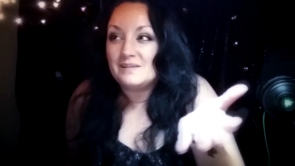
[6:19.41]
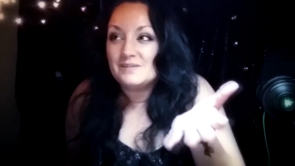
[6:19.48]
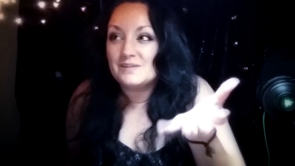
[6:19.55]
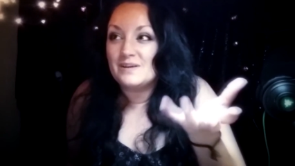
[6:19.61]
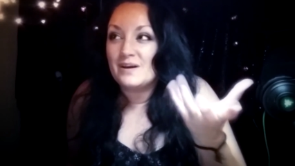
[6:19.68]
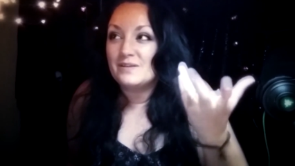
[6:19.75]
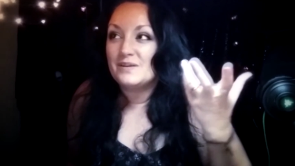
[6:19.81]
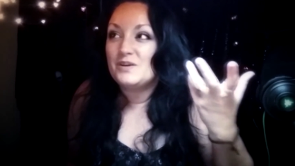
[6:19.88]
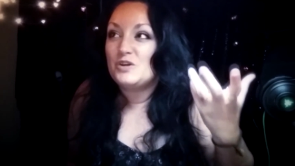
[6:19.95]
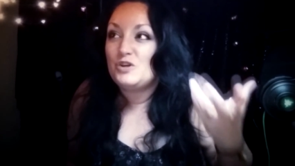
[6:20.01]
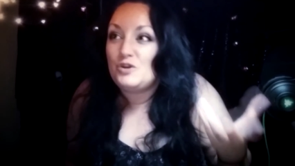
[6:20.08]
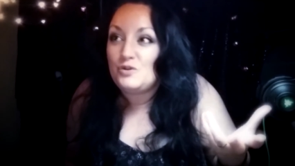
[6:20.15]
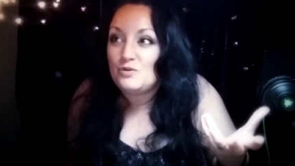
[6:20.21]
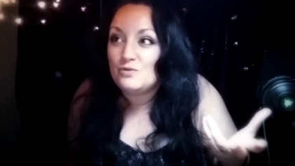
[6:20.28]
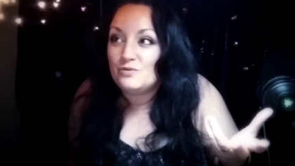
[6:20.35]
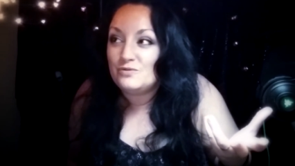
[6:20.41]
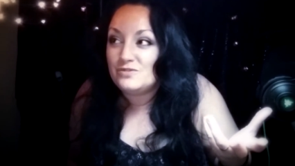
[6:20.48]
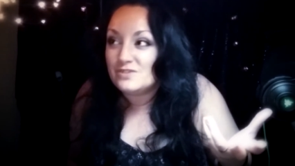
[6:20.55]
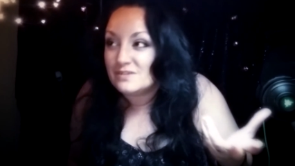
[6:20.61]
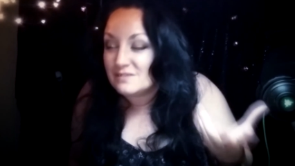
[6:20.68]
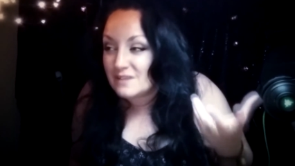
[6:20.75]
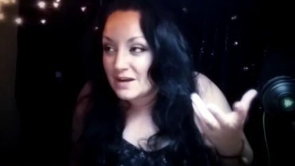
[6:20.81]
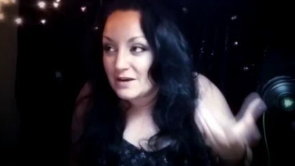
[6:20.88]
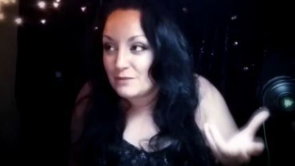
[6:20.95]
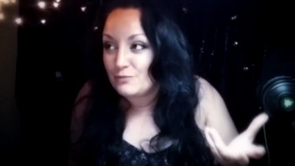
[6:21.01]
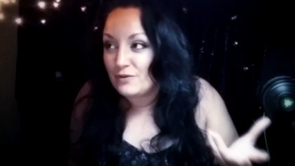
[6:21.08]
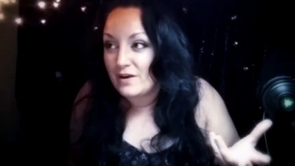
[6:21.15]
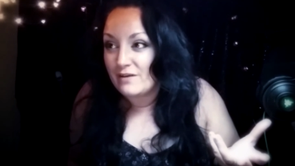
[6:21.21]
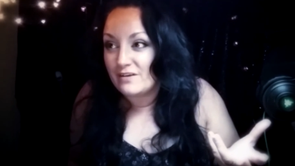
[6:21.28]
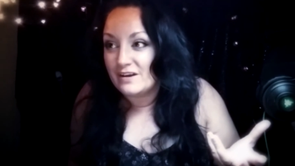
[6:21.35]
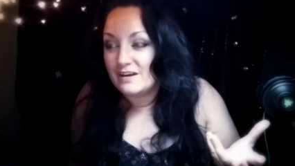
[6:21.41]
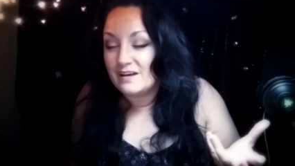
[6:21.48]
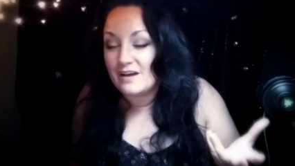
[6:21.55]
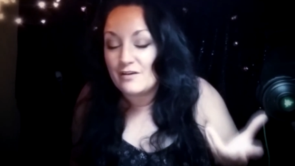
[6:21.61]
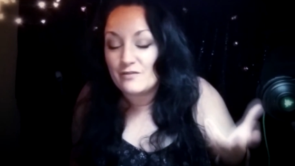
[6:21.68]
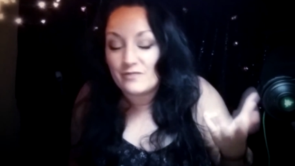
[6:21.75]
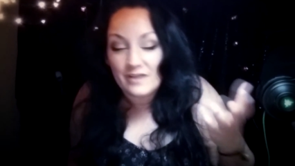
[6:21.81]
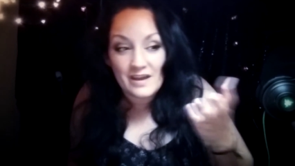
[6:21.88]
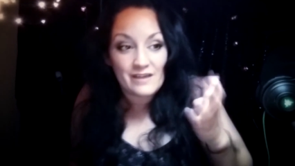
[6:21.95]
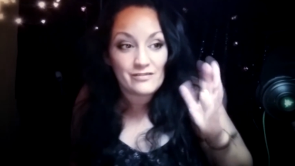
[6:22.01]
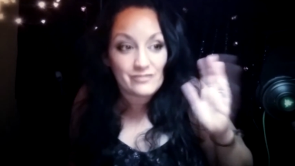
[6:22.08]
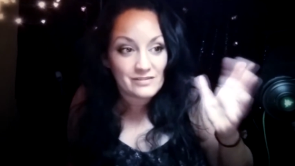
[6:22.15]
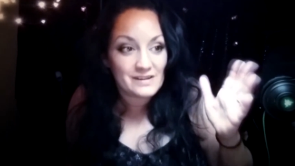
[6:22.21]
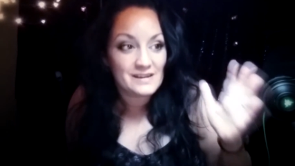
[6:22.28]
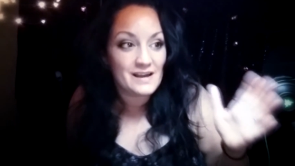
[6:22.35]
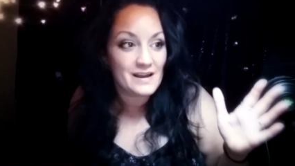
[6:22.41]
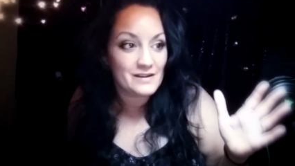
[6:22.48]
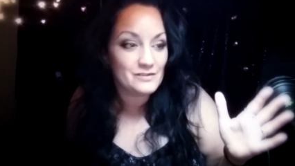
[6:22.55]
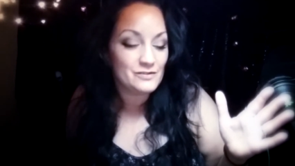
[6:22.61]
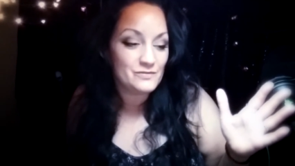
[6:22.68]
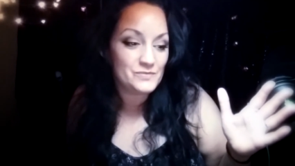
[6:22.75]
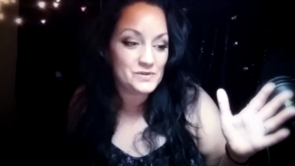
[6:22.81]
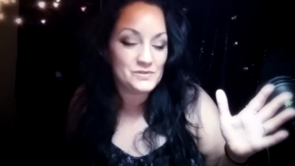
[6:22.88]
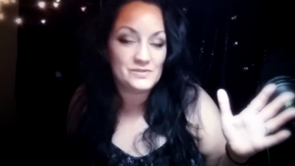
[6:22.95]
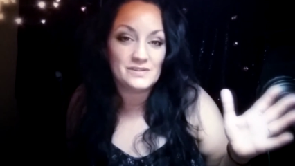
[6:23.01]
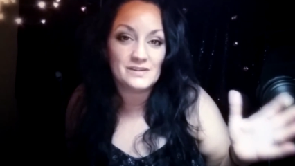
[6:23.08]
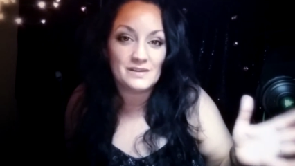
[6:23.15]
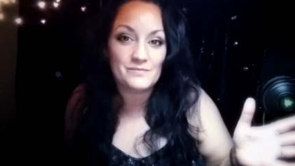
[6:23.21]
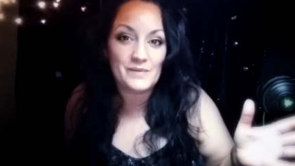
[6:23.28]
It's got a huge library of every kind of music